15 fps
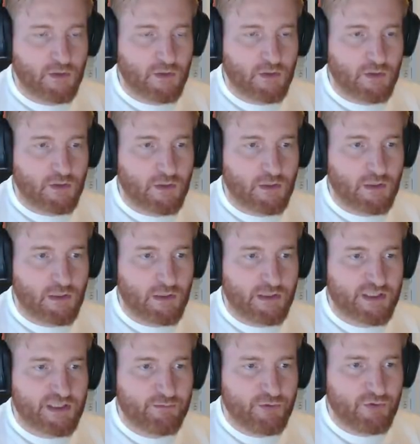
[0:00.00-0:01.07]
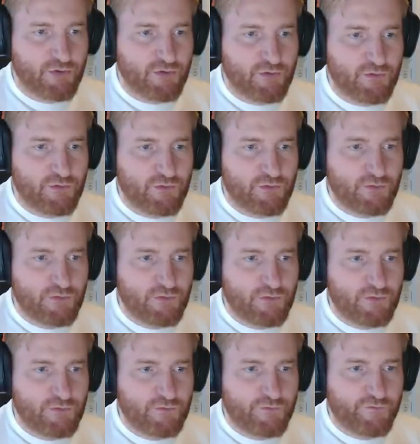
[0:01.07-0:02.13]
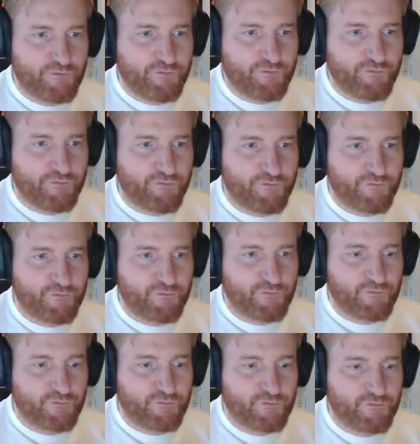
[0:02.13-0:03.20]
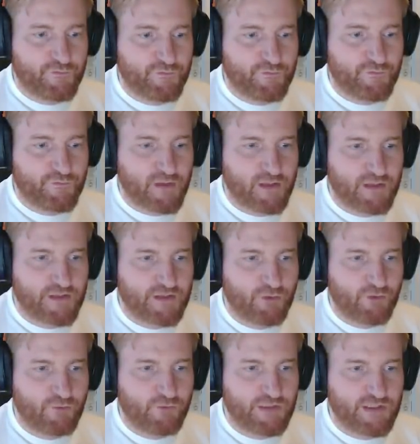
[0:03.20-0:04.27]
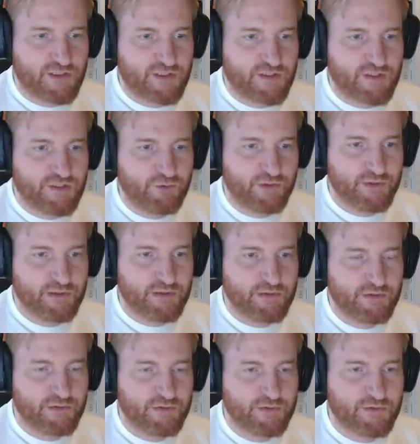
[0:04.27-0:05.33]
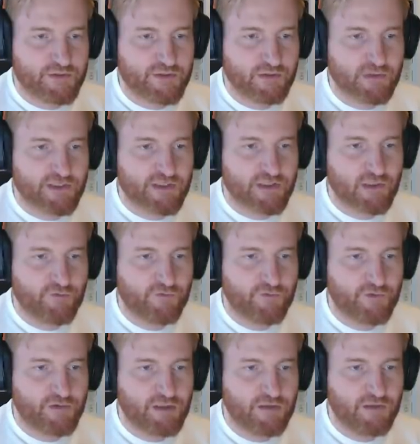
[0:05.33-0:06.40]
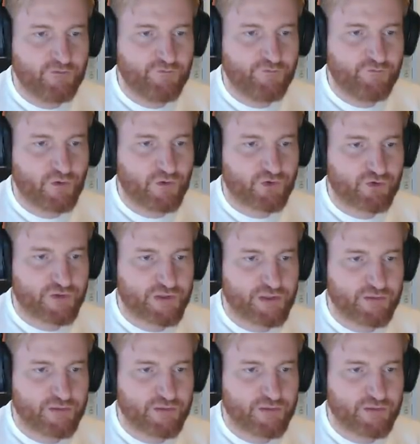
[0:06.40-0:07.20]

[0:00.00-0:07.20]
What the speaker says: Let's move. That is only a Stuart. So let's go for the fortress here.